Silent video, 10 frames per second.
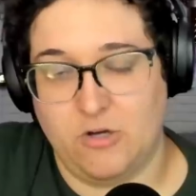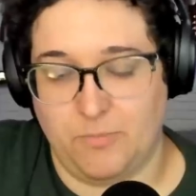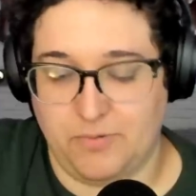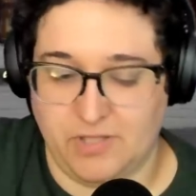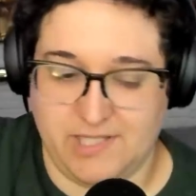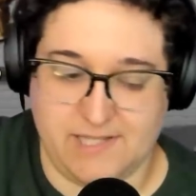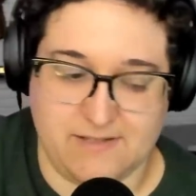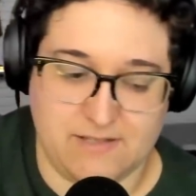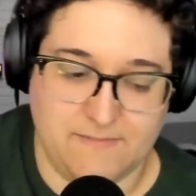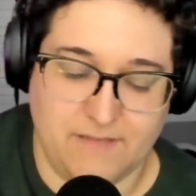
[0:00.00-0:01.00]
Oh,
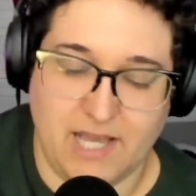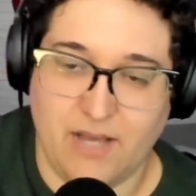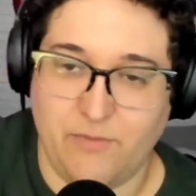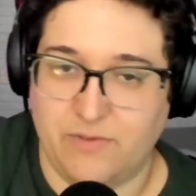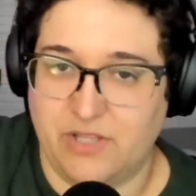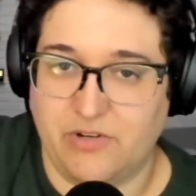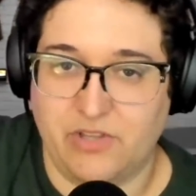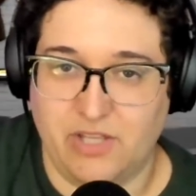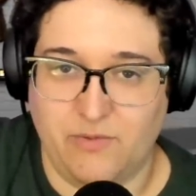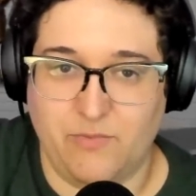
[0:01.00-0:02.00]
please. I oh,
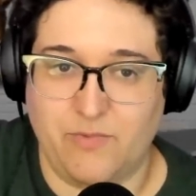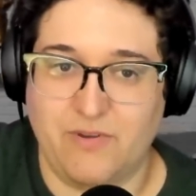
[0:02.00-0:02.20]
literally